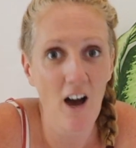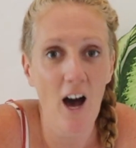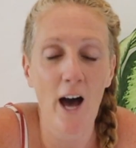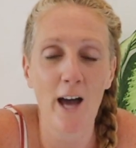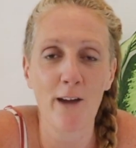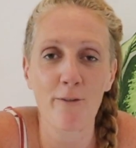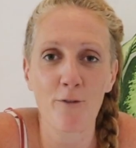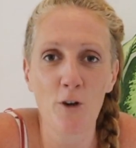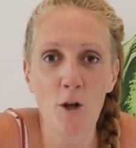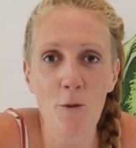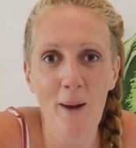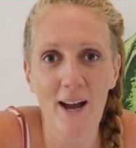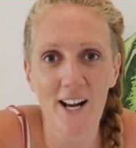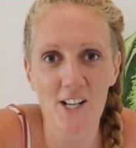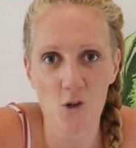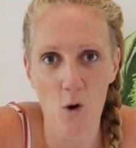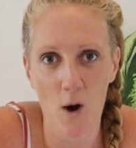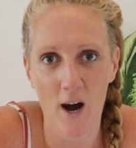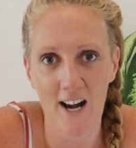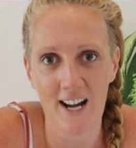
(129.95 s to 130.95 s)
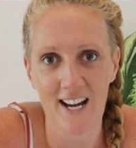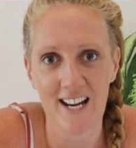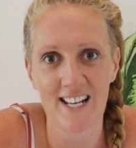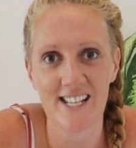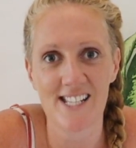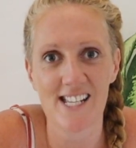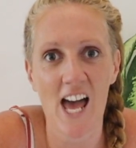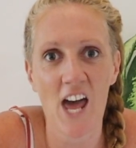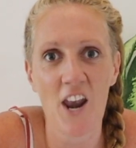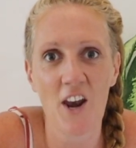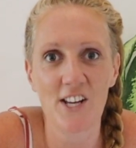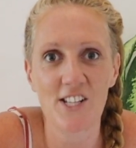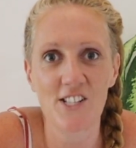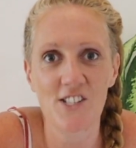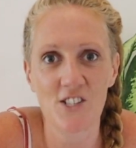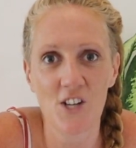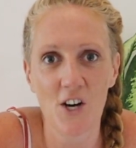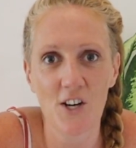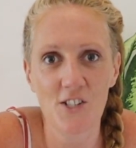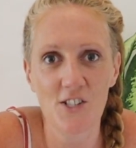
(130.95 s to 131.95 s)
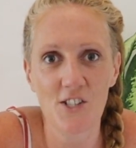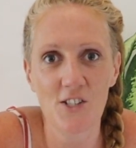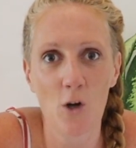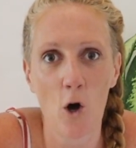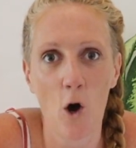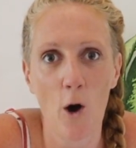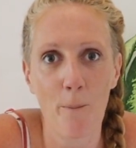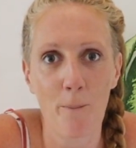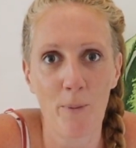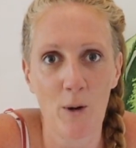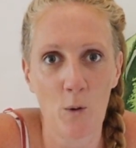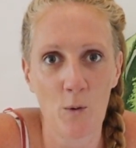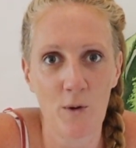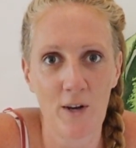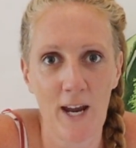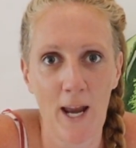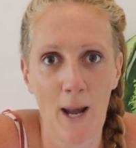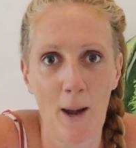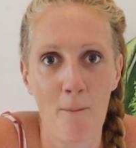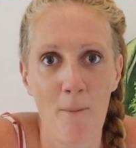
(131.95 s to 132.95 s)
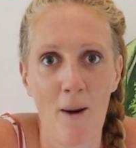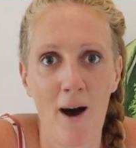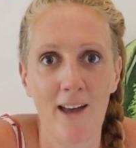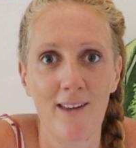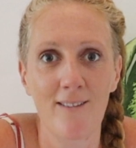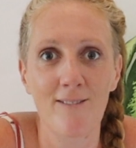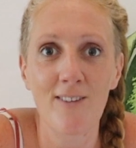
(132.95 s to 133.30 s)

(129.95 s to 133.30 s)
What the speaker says: I flew back to Ireland and I started uploading my